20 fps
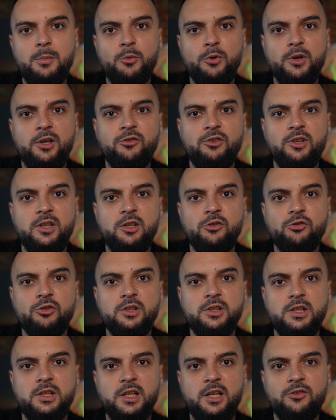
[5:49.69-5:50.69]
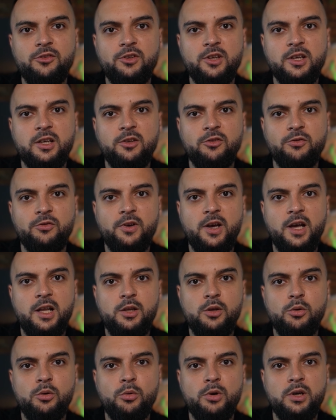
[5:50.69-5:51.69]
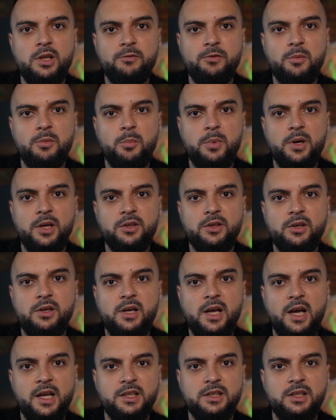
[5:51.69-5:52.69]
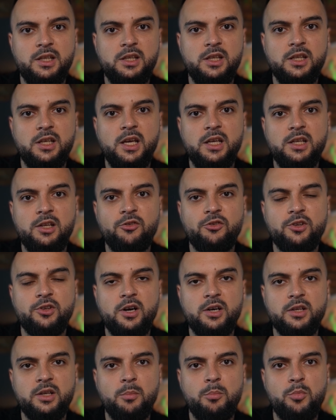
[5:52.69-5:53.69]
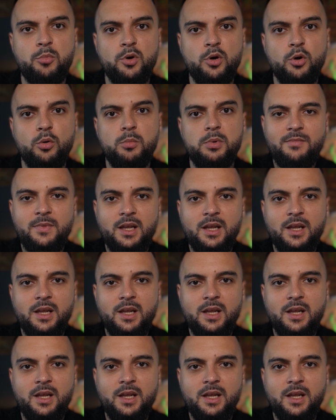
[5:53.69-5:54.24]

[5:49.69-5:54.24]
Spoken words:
raise the initial delay seconds value, or even better, add a dedicated startup probe.